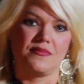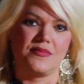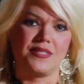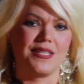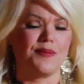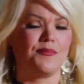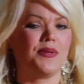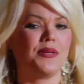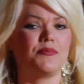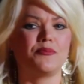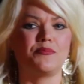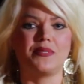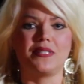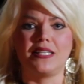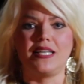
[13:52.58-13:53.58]
Some people
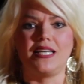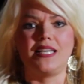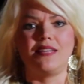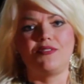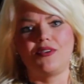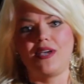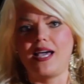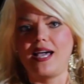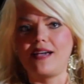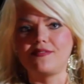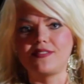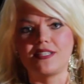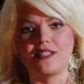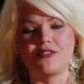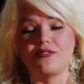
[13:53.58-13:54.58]
believe you
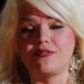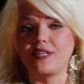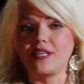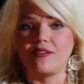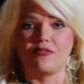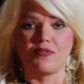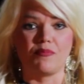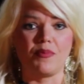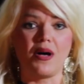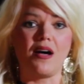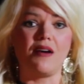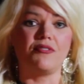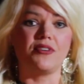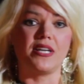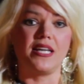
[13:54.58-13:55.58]
have to come from
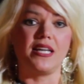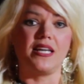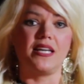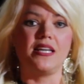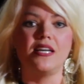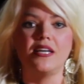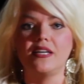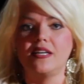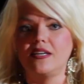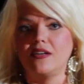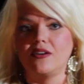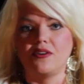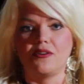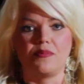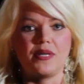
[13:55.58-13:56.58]
poverty
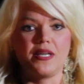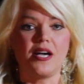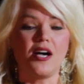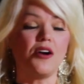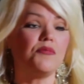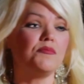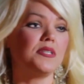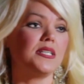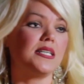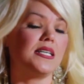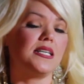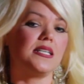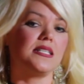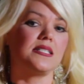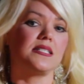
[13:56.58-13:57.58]
or be
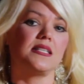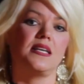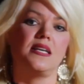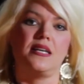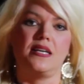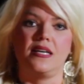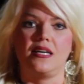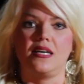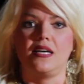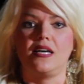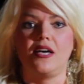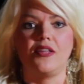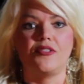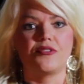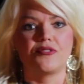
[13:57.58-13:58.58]
homeless.
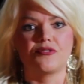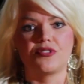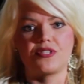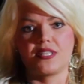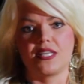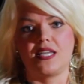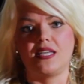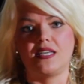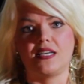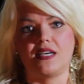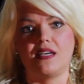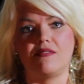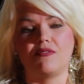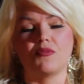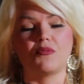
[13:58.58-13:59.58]
Others think
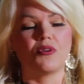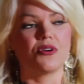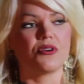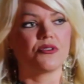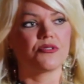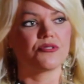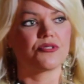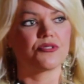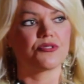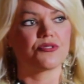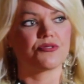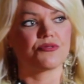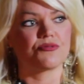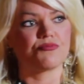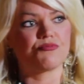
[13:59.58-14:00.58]
of the
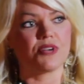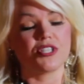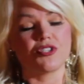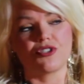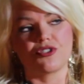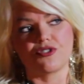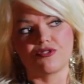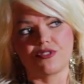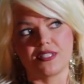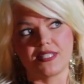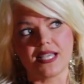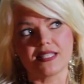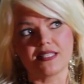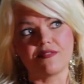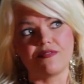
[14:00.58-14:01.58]
words registered
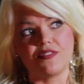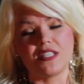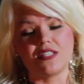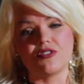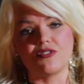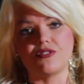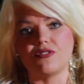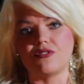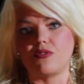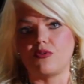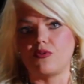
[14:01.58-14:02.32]
sex offender